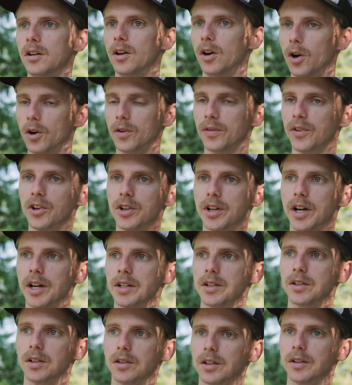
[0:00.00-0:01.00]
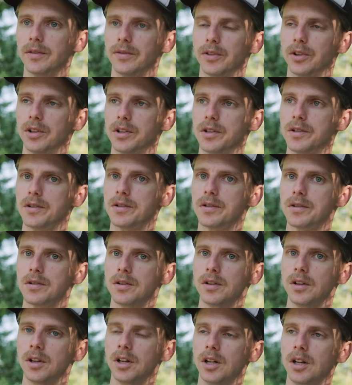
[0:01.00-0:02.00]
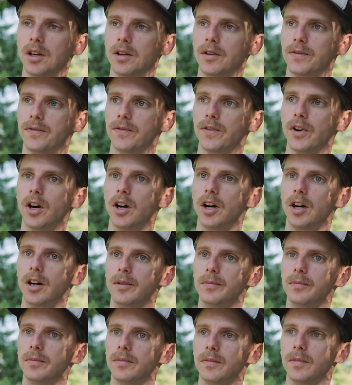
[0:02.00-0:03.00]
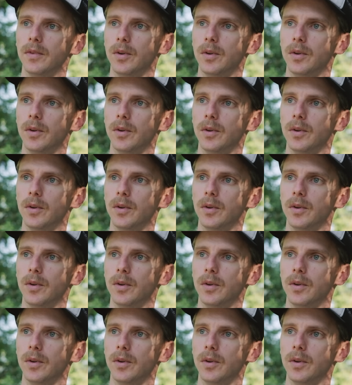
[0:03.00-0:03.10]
overnight deliveries from